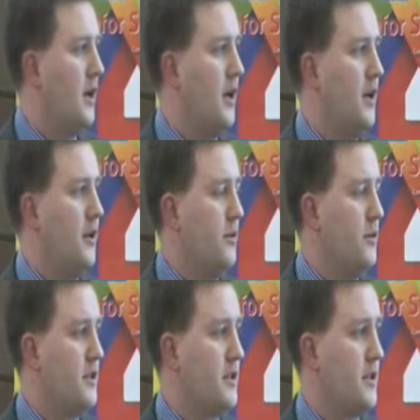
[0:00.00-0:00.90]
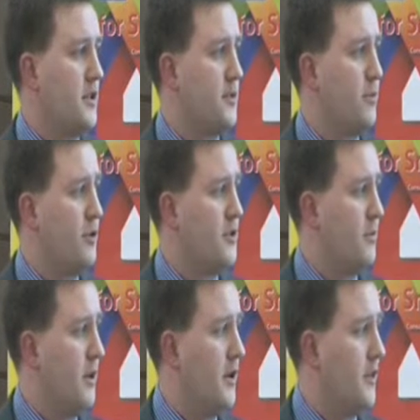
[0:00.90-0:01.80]
And it was
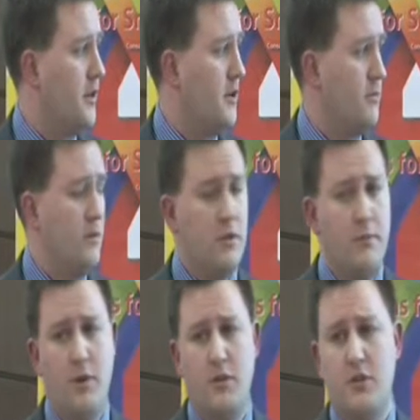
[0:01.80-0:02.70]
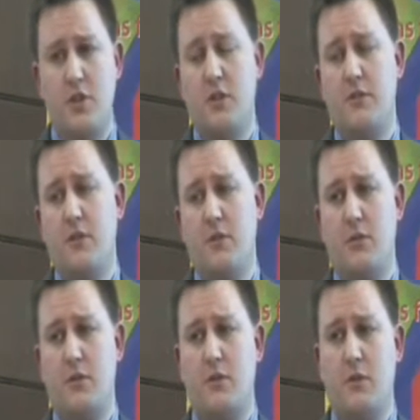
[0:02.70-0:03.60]
supported by a £300 million change fund,
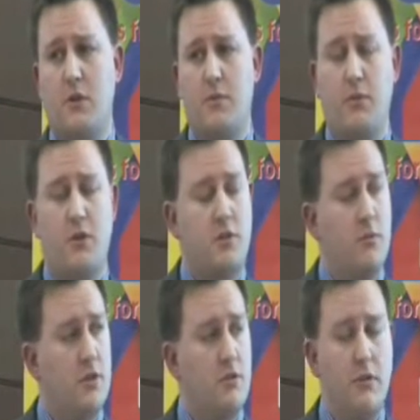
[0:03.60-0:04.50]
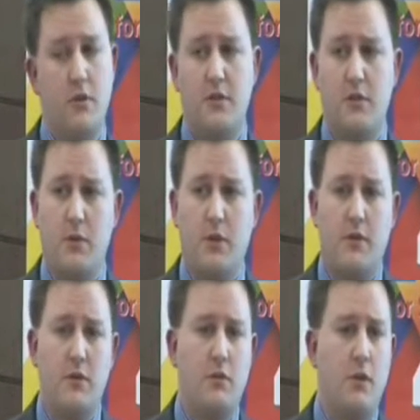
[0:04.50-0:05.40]
which we're approximately 2/3 of the way
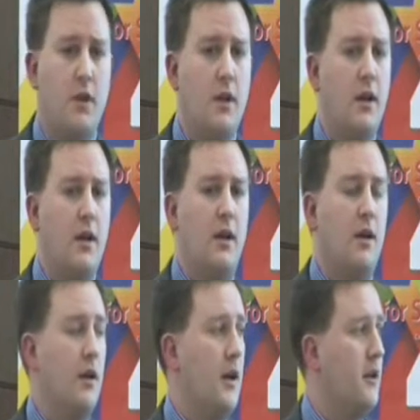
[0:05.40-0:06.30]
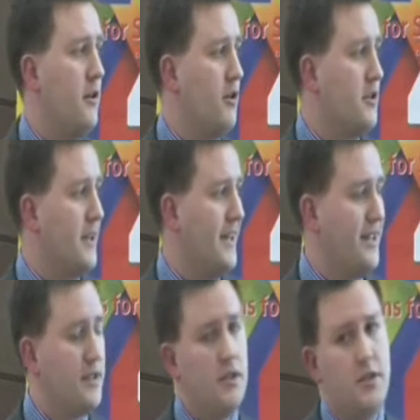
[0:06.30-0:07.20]
through. And in order to
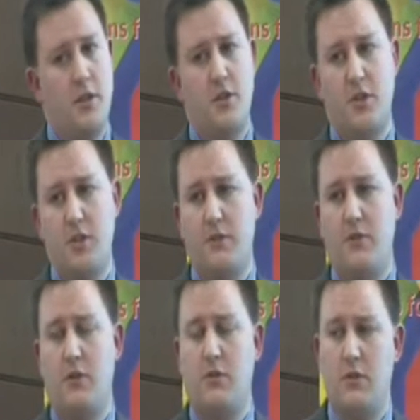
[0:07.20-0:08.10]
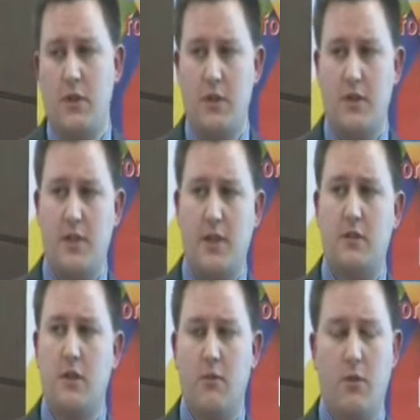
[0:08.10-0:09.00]
access that change fund, local areas
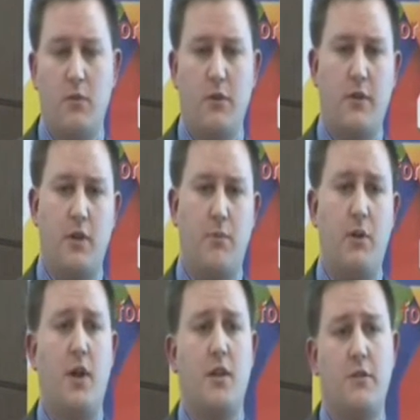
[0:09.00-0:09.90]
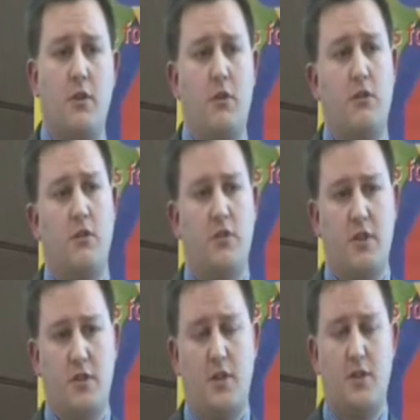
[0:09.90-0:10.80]
had to come up with plans for how they're going to
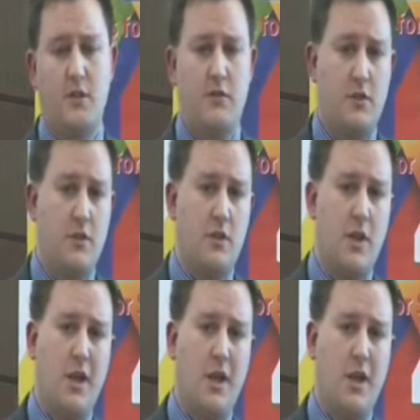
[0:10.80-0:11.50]
redesign services,